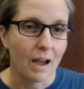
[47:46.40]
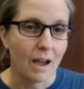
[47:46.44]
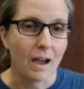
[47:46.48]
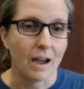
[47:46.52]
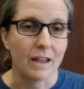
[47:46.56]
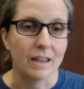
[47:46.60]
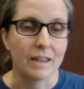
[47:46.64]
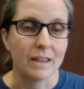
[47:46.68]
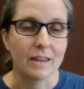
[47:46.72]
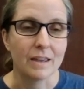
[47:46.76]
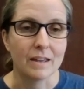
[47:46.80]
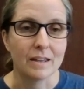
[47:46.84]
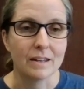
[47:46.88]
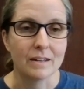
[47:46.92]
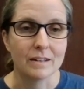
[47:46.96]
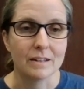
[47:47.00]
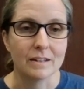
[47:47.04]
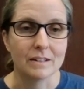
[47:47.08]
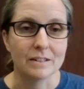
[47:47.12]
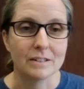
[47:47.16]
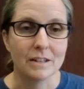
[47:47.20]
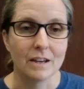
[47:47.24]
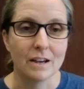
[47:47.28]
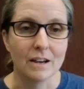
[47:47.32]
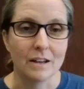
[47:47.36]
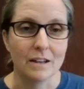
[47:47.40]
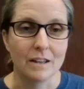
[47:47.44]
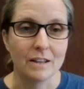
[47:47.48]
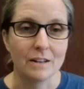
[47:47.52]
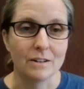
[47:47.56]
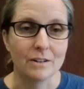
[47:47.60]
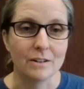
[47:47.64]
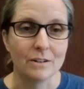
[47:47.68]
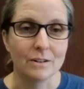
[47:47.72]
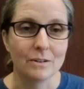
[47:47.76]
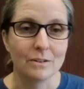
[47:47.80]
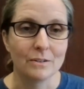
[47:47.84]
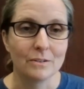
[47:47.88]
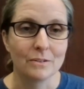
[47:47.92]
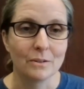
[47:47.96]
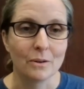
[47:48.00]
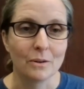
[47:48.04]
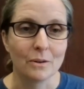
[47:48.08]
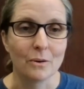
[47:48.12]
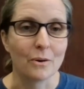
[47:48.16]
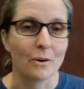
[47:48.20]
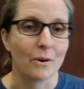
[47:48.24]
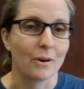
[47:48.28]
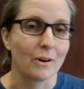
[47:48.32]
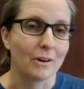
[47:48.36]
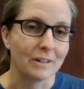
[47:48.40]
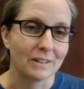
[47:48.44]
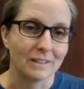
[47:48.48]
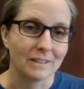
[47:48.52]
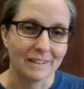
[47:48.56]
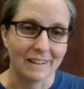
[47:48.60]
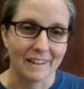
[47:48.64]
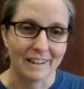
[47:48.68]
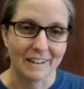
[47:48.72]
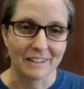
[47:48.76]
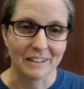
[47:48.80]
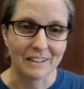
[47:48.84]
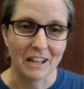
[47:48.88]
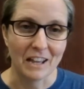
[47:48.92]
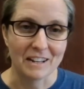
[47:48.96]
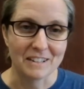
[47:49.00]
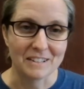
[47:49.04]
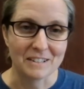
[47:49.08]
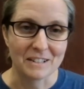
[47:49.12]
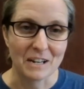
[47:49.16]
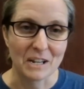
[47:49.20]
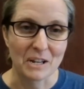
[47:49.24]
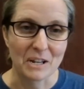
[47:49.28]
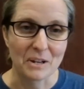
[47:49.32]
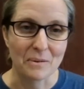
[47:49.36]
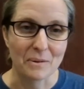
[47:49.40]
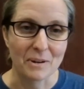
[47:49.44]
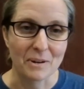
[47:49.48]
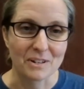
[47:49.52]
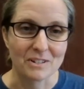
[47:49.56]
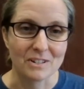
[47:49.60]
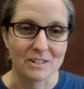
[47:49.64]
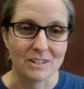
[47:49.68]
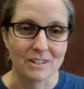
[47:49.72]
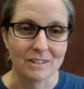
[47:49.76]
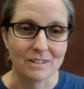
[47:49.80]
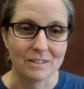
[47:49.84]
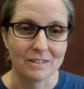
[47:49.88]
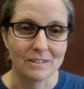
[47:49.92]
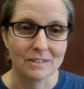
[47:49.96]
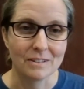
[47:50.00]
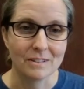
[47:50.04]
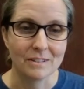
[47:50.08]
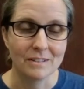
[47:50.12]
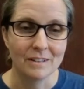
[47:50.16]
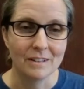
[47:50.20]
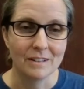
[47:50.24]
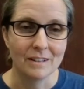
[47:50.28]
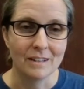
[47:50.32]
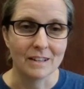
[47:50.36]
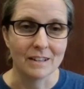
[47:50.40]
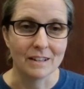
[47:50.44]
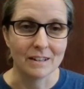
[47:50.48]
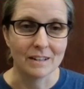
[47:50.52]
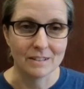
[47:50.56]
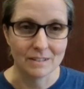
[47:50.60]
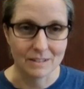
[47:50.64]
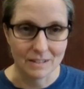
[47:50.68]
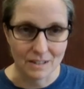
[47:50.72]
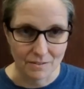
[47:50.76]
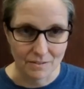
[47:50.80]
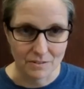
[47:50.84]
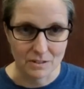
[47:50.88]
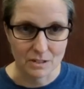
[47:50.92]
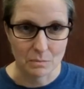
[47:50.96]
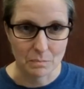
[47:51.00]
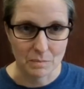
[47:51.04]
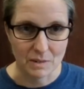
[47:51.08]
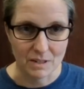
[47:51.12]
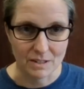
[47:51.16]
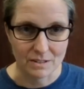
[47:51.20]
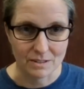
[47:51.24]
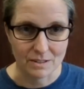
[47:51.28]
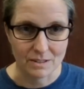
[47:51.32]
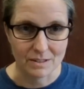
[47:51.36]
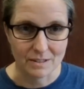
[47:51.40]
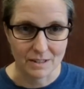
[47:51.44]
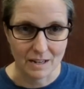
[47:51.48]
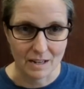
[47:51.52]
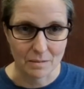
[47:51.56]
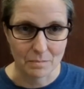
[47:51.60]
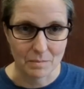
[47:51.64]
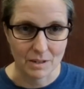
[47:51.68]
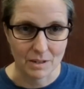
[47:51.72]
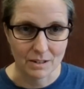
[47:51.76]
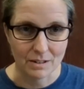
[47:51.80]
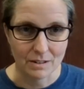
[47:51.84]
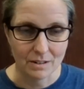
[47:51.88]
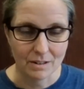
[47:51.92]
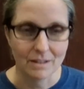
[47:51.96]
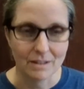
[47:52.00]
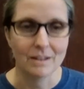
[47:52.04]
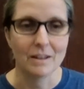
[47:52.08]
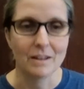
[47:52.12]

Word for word: I get a ton, or like a lot of snake questions, it is given to me as a statement